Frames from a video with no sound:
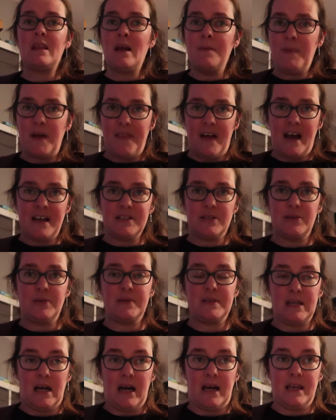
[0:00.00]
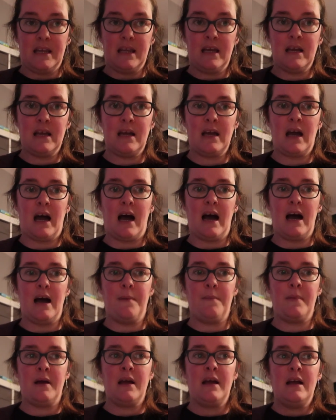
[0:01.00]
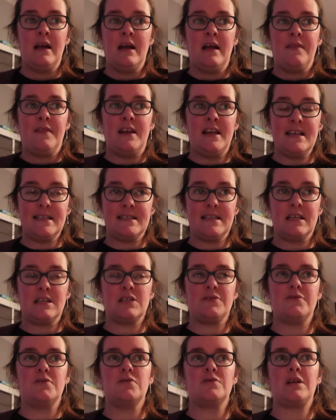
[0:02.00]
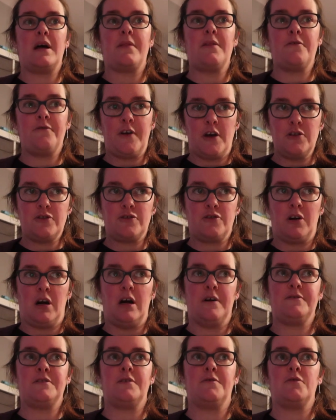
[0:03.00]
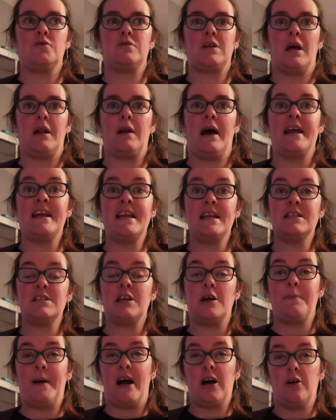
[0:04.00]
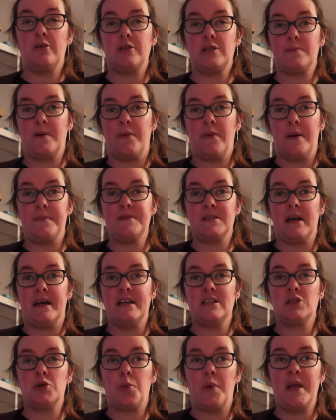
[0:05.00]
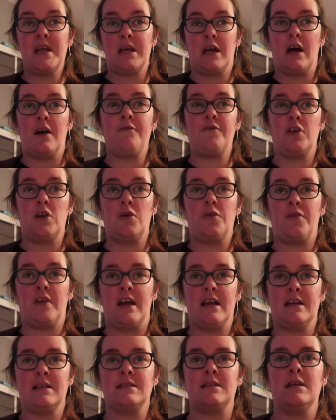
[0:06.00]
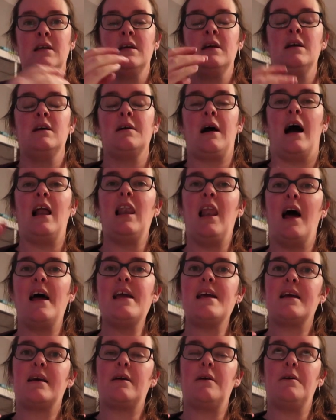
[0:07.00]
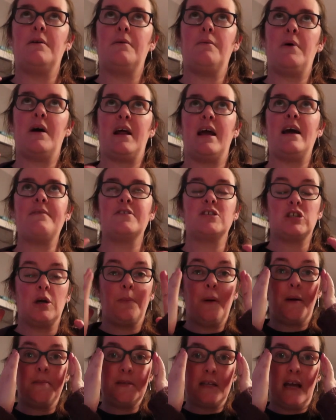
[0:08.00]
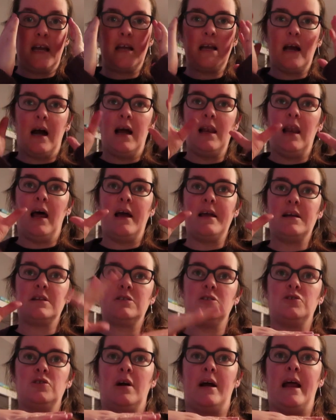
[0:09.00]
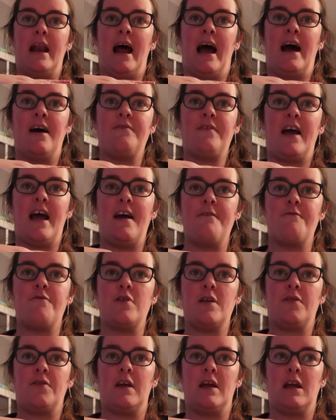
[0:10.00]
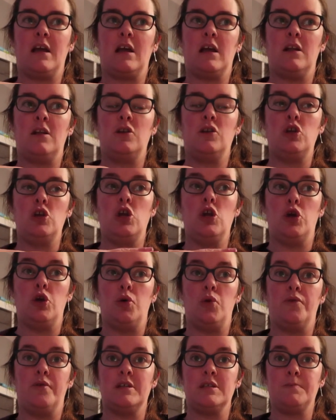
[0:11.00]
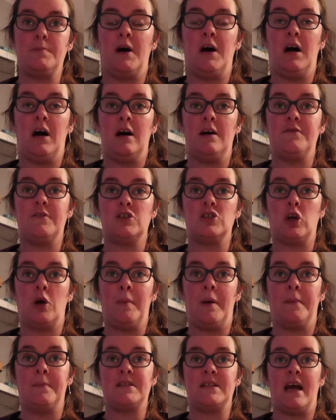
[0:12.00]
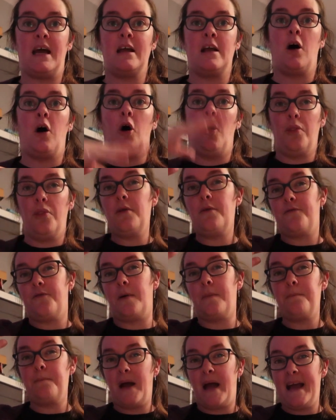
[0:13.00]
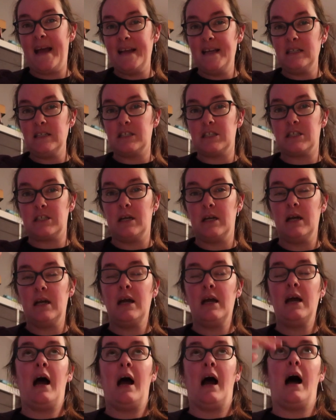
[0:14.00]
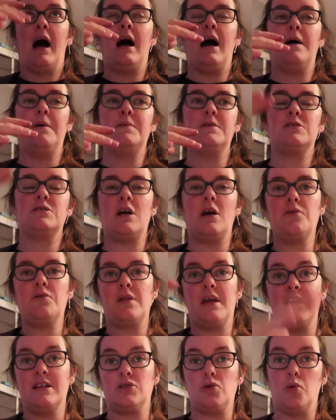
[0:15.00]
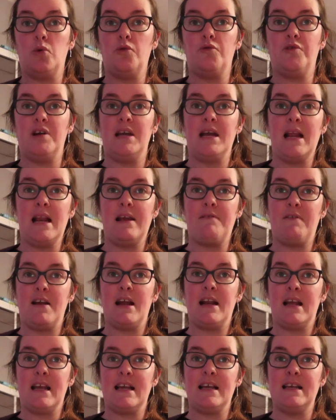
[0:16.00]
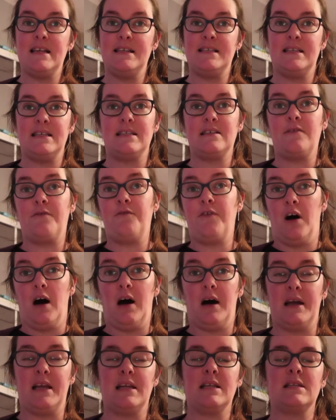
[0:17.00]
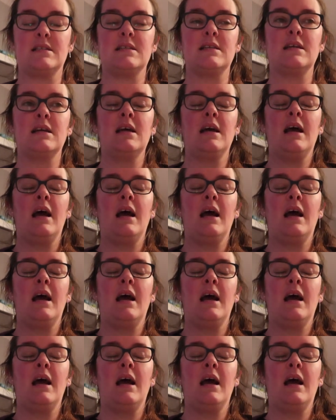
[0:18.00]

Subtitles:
that's all done. The listings are all done, the photographs are all done. I need to go back onto my website and tweak a few things. When I have a shop update, I like to try and have everything new that's part of the shop update on the front page, so that it's all really, really easy to find.